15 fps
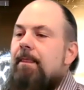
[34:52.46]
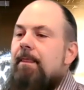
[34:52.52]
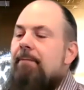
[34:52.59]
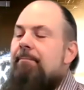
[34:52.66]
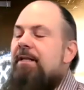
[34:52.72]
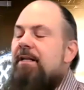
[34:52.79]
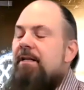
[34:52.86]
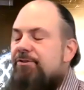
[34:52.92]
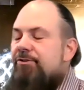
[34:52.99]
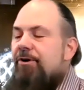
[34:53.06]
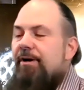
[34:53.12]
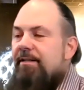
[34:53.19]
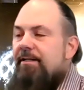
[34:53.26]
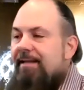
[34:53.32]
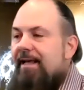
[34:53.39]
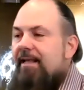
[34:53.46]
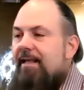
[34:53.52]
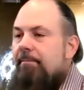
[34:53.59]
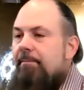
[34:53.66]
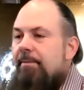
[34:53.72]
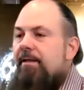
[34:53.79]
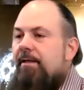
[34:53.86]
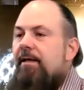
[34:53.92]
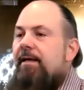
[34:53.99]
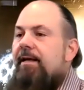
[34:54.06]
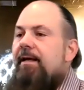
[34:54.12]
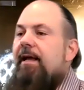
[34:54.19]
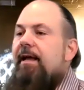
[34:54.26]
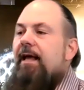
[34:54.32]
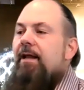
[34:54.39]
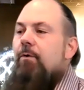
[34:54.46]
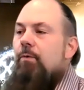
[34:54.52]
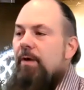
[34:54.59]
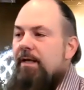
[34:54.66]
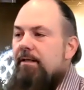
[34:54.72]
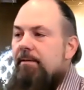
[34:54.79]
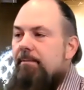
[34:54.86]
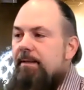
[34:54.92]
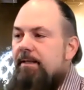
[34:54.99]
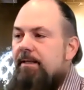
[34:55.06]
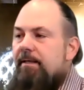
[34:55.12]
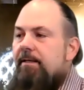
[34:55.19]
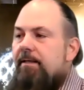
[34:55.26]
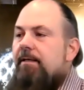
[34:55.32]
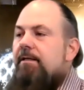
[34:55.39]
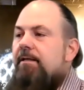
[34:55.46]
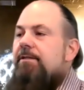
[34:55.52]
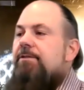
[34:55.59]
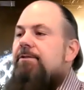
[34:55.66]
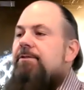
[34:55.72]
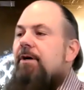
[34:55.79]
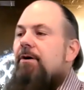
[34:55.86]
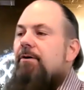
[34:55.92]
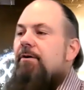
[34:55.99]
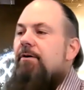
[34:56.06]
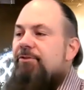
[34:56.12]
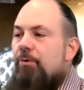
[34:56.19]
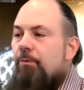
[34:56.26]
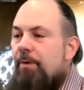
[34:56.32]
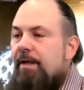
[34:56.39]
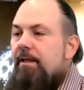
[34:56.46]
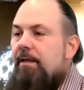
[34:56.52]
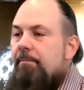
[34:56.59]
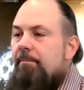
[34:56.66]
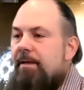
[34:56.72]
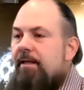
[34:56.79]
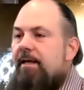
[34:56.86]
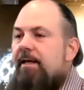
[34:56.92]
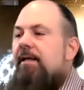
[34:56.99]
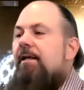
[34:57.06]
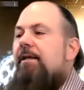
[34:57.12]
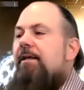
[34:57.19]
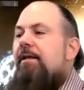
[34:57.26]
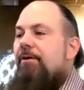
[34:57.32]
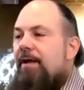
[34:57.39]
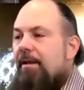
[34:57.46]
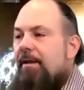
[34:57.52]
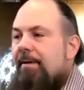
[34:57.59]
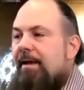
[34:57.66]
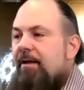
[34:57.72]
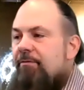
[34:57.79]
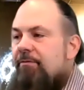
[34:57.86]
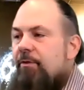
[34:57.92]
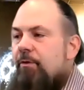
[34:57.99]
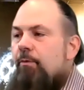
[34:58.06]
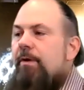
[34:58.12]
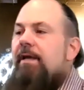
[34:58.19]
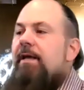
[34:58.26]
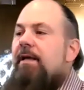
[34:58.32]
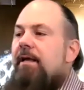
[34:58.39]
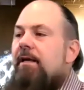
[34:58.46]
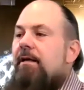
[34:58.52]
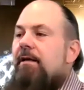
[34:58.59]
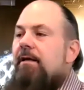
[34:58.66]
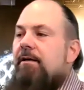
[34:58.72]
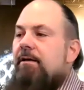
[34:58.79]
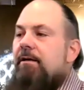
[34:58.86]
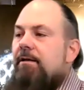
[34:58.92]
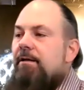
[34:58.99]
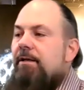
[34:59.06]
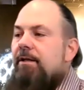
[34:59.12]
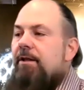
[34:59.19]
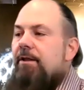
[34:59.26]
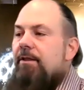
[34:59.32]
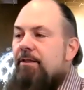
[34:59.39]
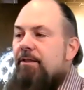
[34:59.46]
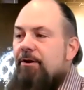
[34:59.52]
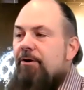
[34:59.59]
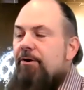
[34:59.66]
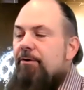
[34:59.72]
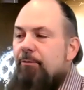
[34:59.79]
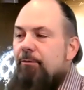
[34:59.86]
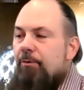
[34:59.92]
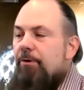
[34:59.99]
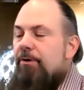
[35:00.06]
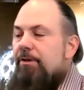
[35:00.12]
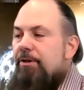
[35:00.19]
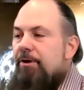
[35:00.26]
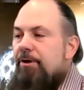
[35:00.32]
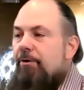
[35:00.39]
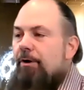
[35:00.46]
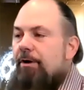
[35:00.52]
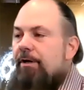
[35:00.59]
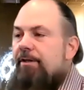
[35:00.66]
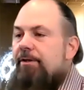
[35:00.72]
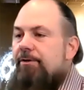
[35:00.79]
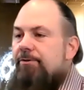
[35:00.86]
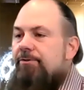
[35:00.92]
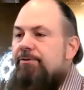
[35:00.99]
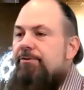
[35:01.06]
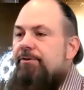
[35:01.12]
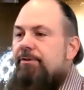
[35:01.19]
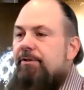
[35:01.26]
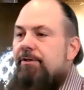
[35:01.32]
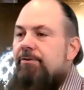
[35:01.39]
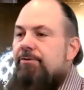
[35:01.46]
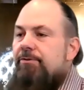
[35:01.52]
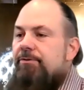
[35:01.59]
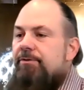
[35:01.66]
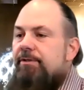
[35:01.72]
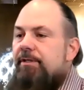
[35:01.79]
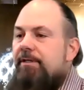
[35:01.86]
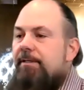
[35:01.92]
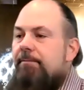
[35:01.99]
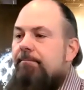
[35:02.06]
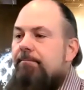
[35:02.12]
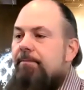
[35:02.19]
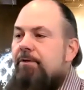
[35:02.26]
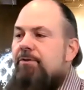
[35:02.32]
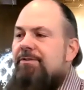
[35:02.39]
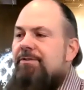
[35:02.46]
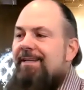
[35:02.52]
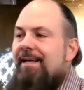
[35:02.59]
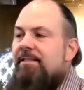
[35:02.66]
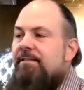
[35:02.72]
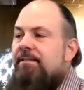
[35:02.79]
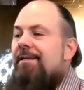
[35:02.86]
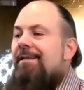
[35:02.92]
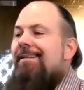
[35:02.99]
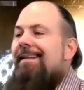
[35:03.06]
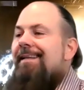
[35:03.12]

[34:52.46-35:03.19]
I mean, sorry, a daily billing and a weekly billing. So if it's a weekly billing, they're getting paid for the week, you know, that they're, they're working those, those, uh, those days.